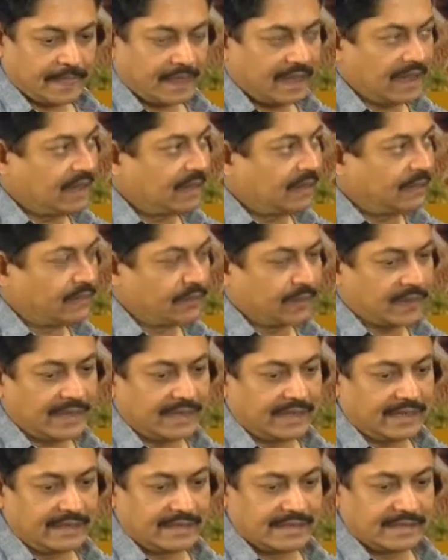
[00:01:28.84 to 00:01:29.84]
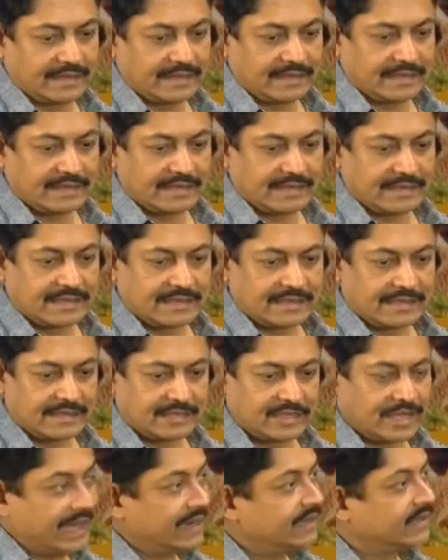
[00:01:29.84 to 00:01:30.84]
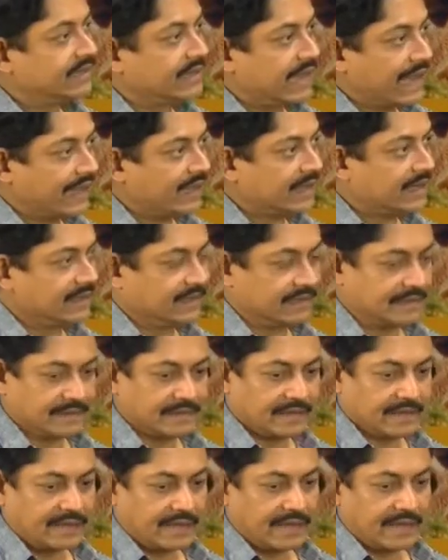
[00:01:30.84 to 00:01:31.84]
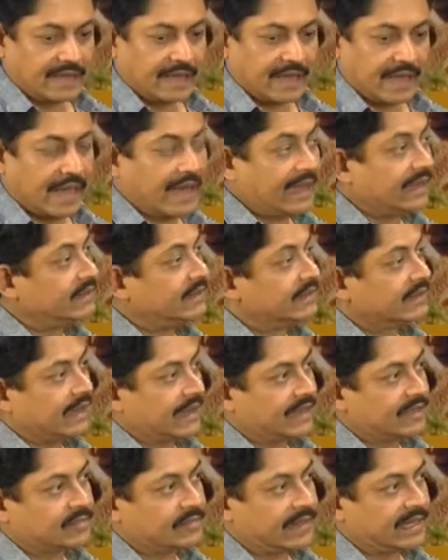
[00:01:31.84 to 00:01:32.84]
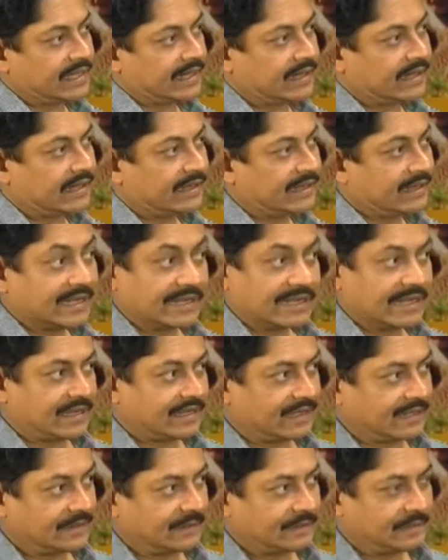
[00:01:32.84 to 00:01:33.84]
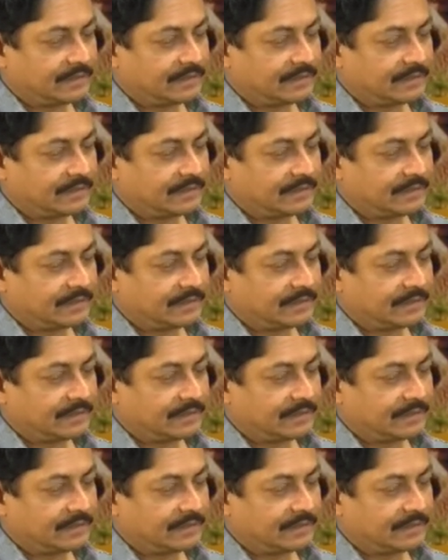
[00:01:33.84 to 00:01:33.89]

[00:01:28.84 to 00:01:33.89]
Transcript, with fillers: a very a talented anchor and a charismatic dictator.